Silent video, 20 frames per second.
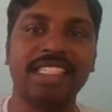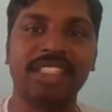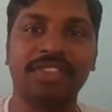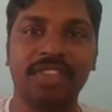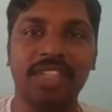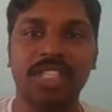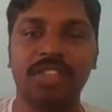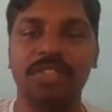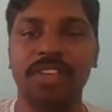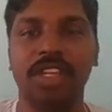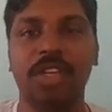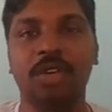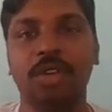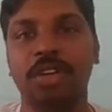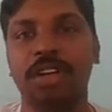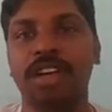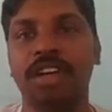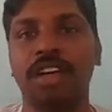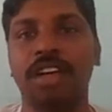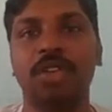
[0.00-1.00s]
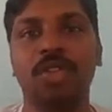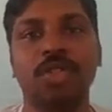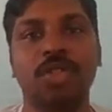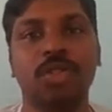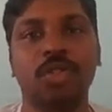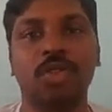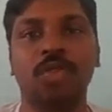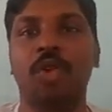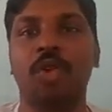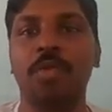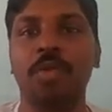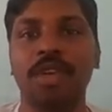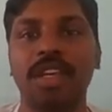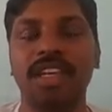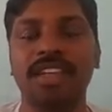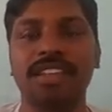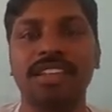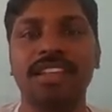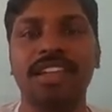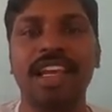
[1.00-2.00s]
which we could use with
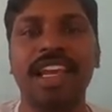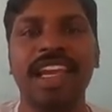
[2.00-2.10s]
OBS.